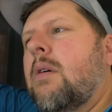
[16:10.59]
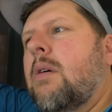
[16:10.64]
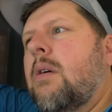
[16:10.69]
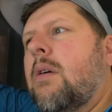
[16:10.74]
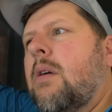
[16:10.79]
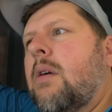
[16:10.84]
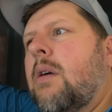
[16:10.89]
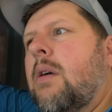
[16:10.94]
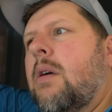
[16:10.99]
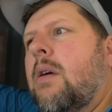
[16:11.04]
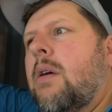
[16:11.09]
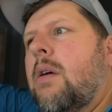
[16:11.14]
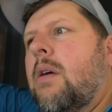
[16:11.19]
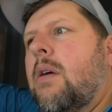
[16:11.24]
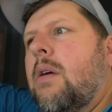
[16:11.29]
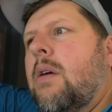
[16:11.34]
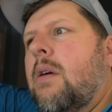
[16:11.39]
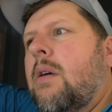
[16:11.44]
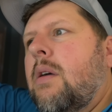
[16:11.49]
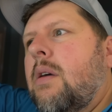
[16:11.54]
I've
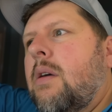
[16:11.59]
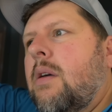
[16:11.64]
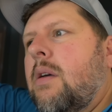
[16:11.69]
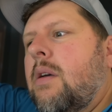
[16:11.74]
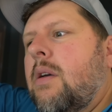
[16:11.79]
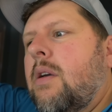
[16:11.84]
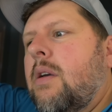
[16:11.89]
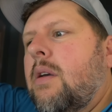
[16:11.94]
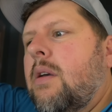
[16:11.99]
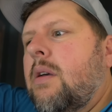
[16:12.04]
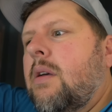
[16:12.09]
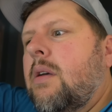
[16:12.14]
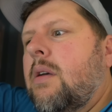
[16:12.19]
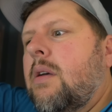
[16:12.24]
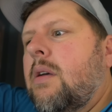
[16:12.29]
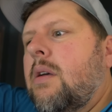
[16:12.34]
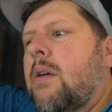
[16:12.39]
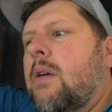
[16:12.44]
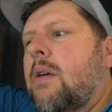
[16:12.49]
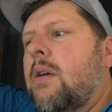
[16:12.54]
literally gotten four
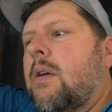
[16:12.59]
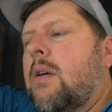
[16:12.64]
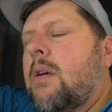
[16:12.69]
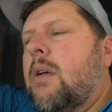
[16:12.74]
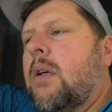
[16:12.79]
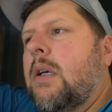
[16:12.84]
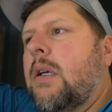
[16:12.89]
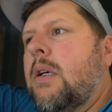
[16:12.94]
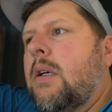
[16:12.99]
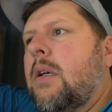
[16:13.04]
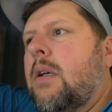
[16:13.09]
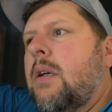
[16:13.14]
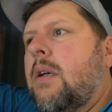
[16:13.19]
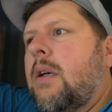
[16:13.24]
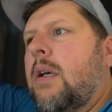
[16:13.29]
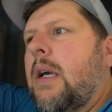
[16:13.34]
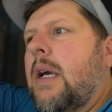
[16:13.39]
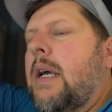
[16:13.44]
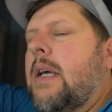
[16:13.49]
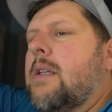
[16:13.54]
messages today.
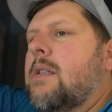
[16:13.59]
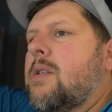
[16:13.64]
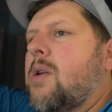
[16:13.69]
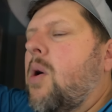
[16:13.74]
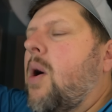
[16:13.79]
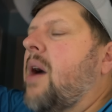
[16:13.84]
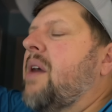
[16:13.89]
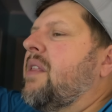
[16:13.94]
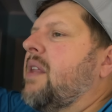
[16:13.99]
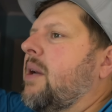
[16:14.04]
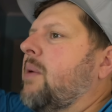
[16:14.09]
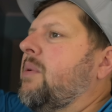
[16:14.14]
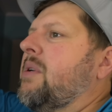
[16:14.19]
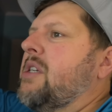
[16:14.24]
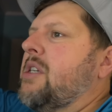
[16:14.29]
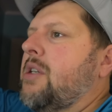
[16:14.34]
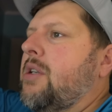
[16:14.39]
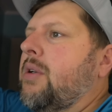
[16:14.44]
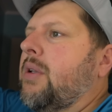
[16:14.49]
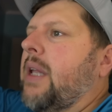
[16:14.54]
So I think we
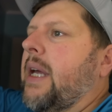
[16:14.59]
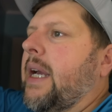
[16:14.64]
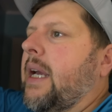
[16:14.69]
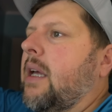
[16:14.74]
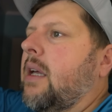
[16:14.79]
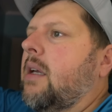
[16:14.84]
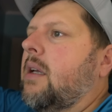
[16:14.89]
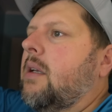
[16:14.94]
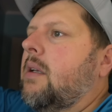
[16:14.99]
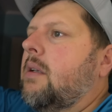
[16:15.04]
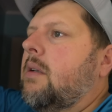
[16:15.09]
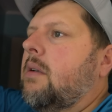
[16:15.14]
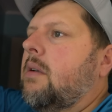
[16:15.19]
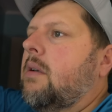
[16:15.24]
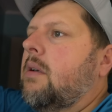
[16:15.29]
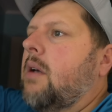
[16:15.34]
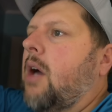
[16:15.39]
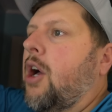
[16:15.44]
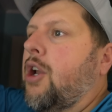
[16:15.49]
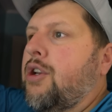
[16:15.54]
should do like a,
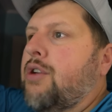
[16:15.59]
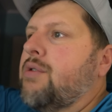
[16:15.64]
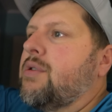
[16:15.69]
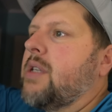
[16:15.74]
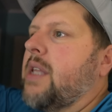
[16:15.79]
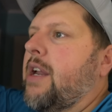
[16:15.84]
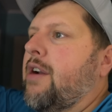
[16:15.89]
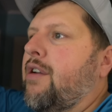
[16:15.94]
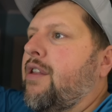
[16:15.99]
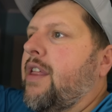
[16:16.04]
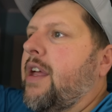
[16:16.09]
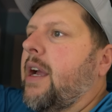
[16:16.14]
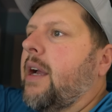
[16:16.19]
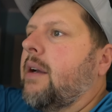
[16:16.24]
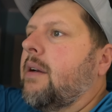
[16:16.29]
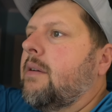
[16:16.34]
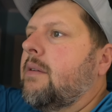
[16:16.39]
a newsletter thing.